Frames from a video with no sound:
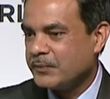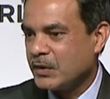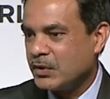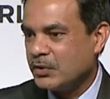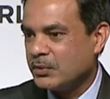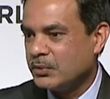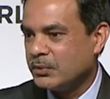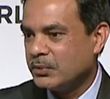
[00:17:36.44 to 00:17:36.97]

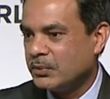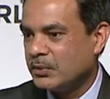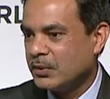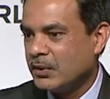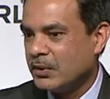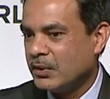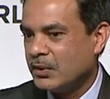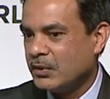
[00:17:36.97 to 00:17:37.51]
to
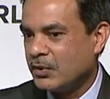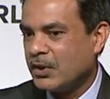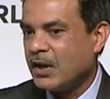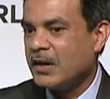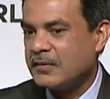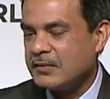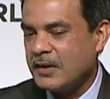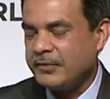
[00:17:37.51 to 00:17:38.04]

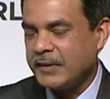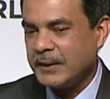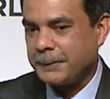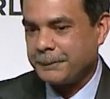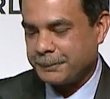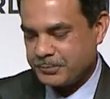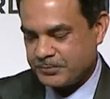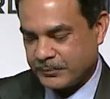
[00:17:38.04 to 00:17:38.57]
car traffic.
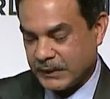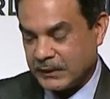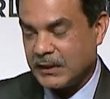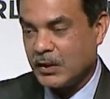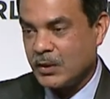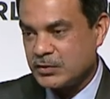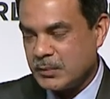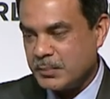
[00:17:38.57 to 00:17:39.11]
And that
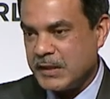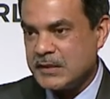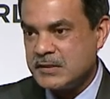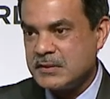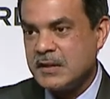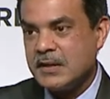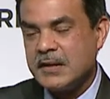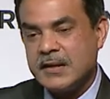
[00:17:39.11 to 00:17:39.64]
also
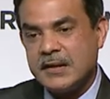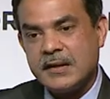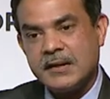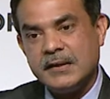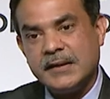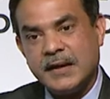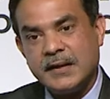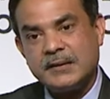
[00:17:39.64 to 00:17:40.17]
means
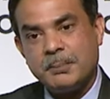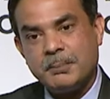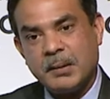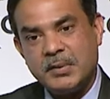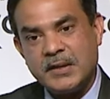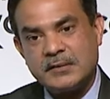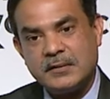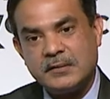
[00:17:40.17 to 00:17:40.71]
getting the
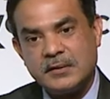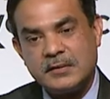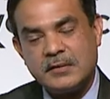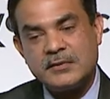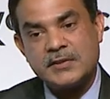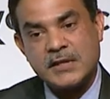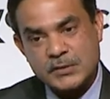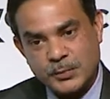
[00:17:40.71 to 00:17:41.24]
public
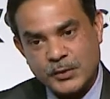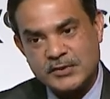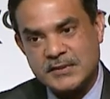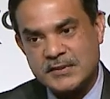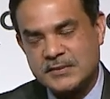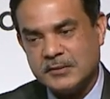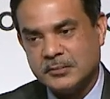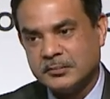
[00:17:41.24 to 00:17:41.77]
transport
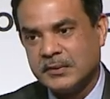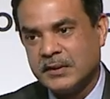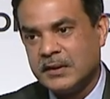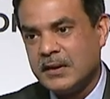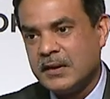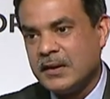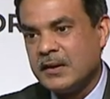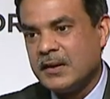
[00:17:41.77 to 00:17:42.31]
system
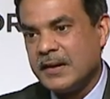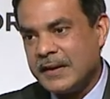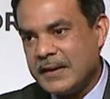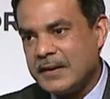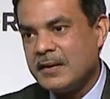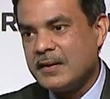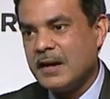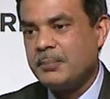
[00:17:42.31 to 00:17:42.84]

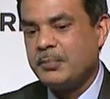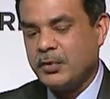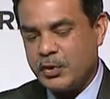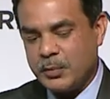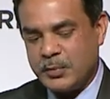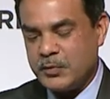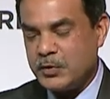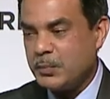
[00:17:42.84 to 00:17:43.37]
geared up to
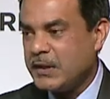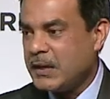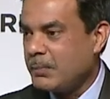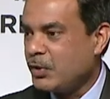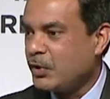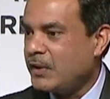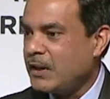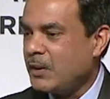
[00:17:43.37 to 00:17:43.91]
be
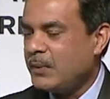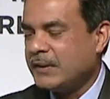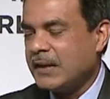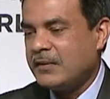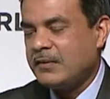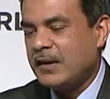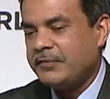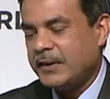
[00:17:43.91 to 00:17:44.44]
able to deal with
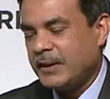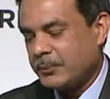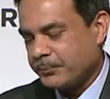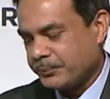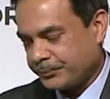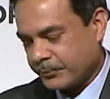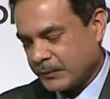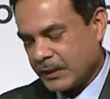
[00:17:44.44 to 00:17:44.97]
that traffic.
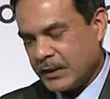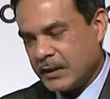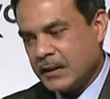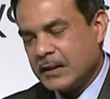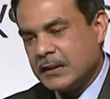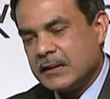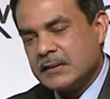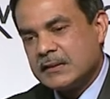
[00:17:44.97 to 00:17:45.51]

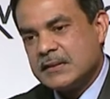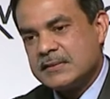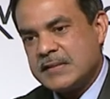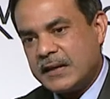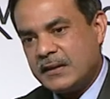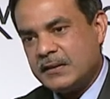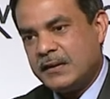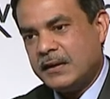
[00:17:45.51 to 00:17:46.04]
The
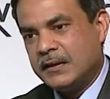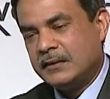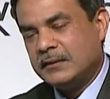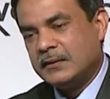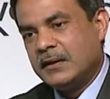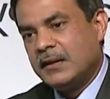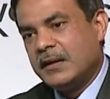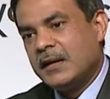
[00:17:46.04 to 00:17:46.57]
second thing
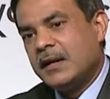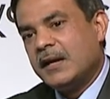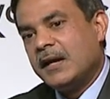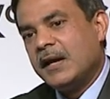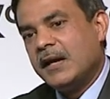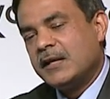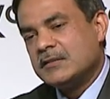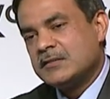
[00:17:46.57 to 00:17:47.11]

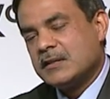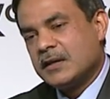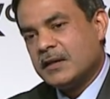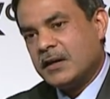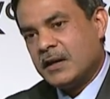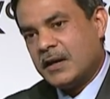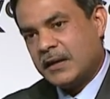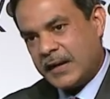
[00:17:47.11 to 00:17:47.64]
is,
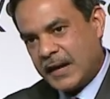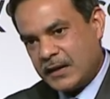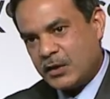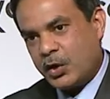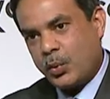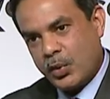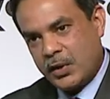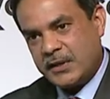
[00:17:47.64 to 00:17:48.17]
again,
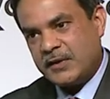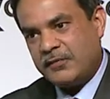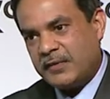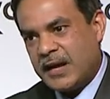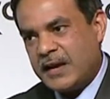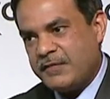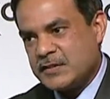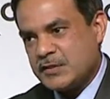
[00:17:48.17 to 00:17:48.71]
quality of
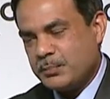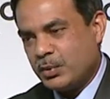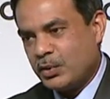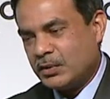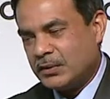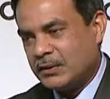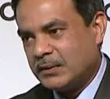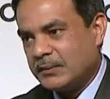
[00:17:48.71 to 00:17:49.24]
life is
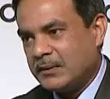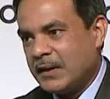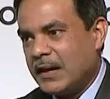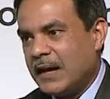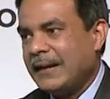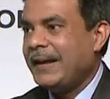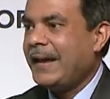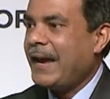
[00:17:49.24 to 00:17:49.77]
important,
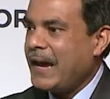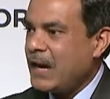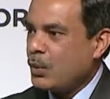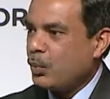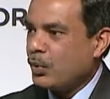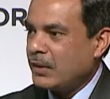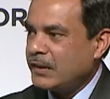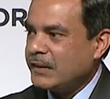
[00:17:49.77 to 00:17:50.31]
and air
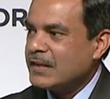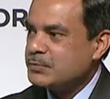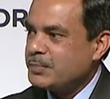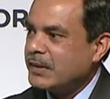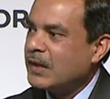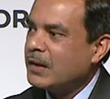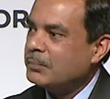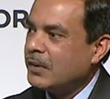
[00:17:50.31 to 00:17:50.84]
quality has
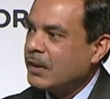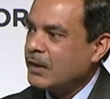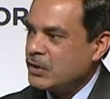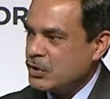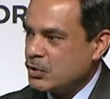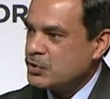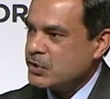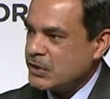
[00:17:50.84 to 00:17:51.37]
become a
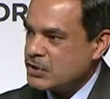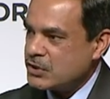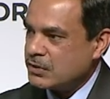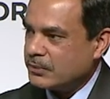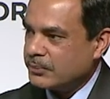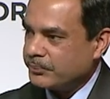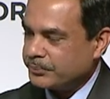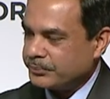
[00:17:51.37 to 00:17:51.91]
huge issue.